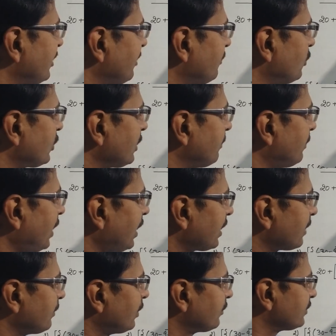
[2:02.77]
we have put a
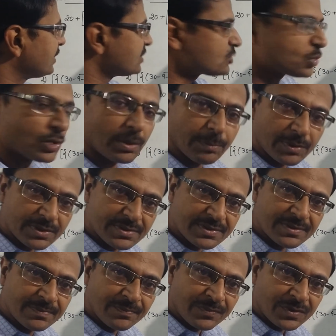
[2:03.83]
bar above these two
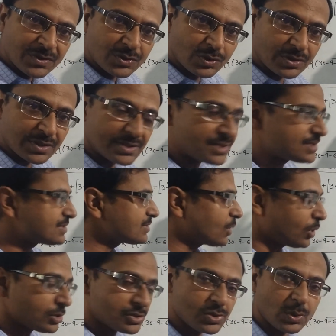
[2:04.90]
numbers. So this is
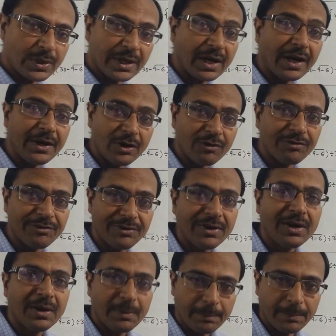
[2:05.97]
also a kind
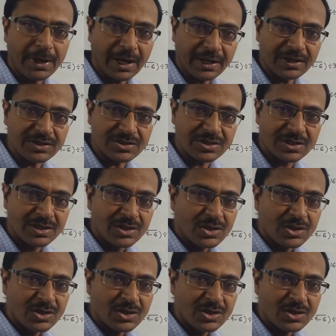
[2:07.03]
of bracket.